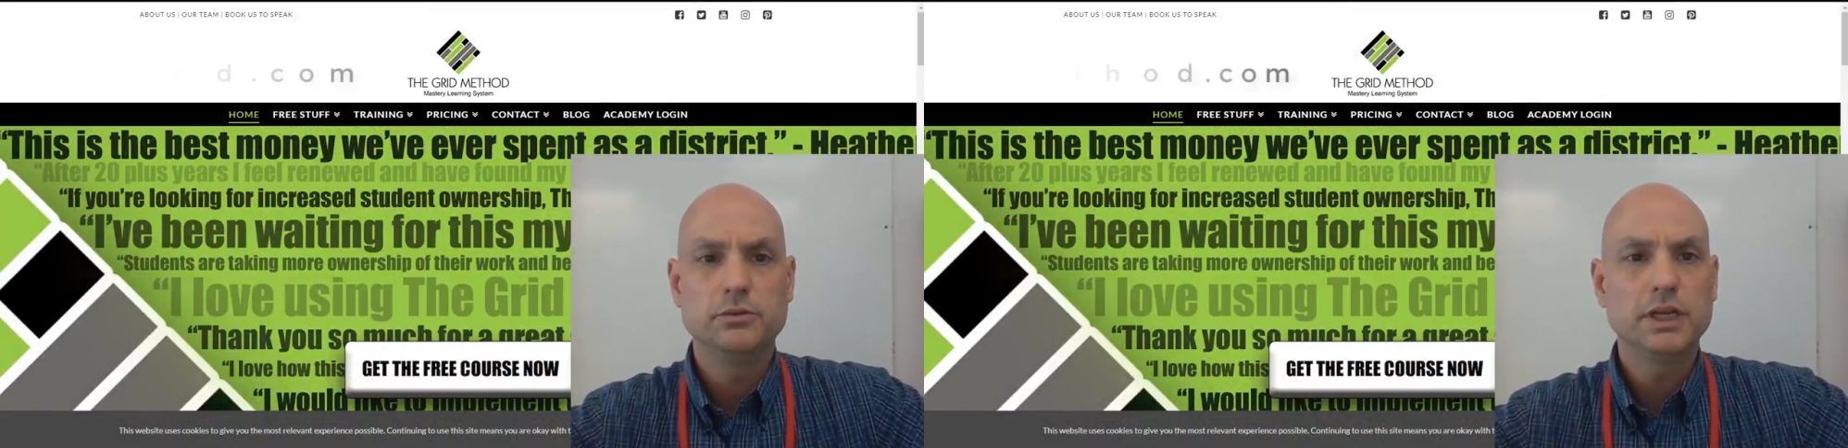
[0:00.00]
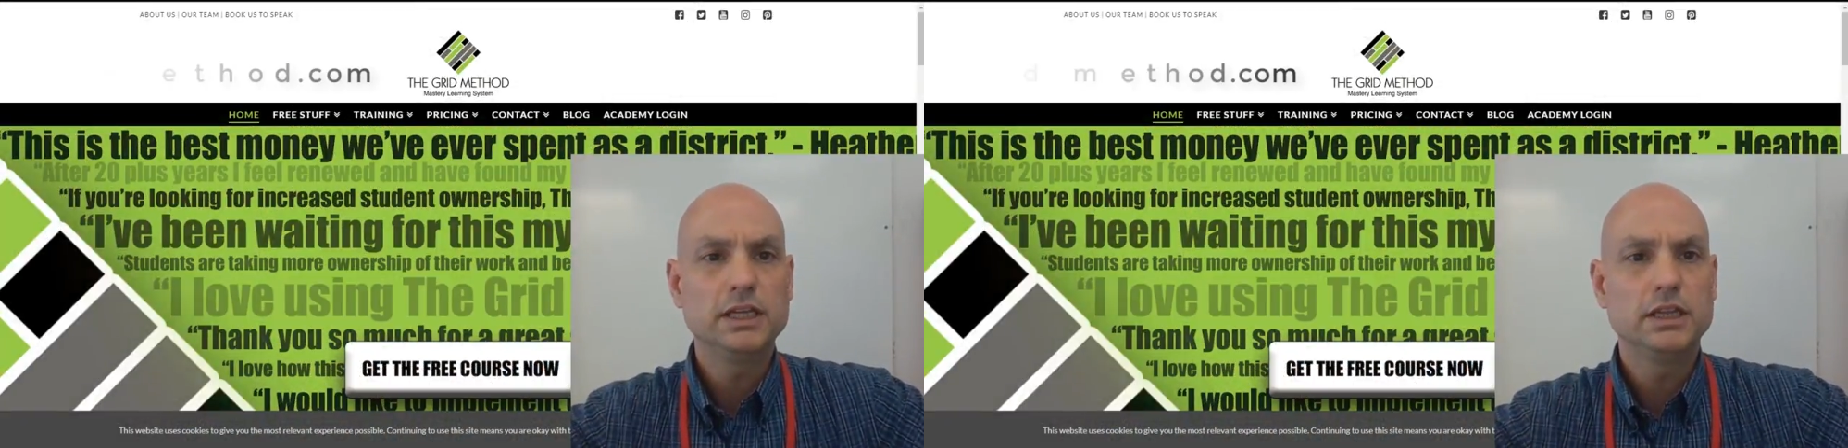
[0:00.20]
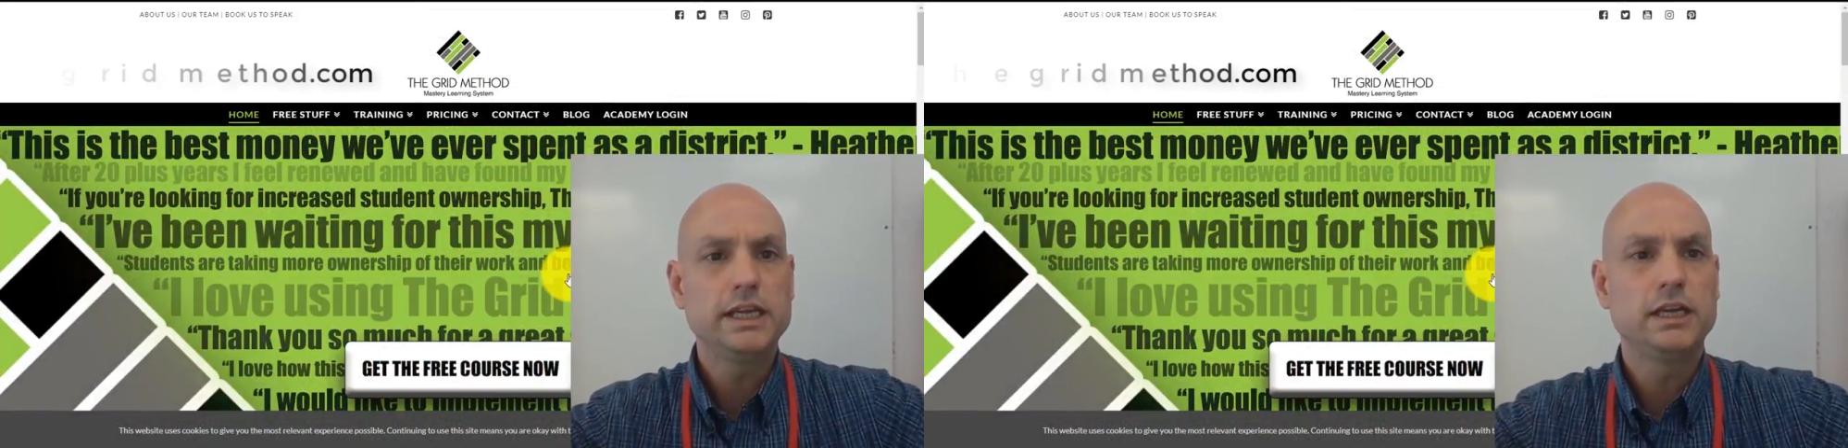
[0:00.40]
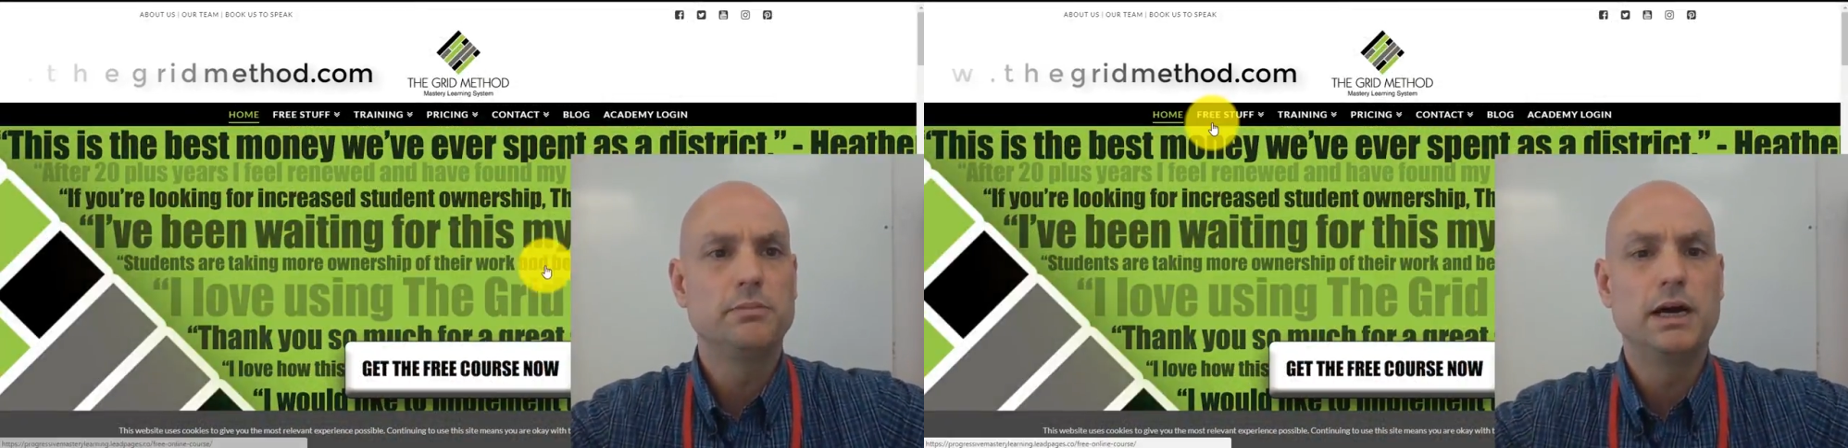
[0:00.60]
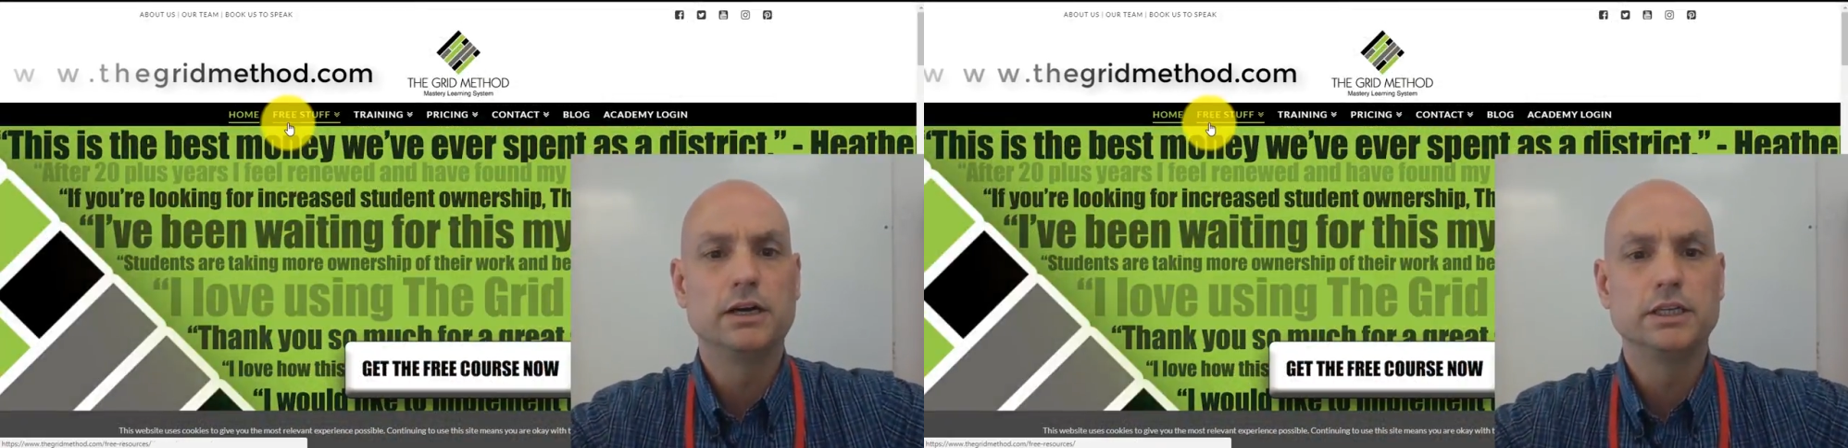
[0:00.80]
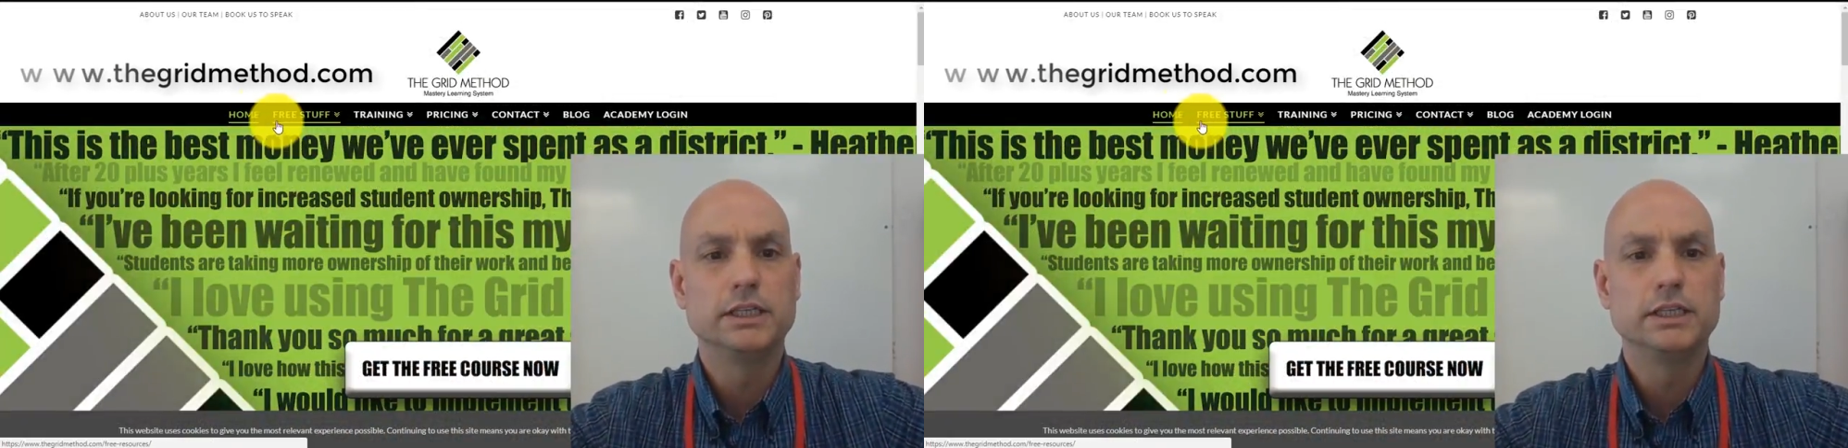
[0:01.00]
what I like about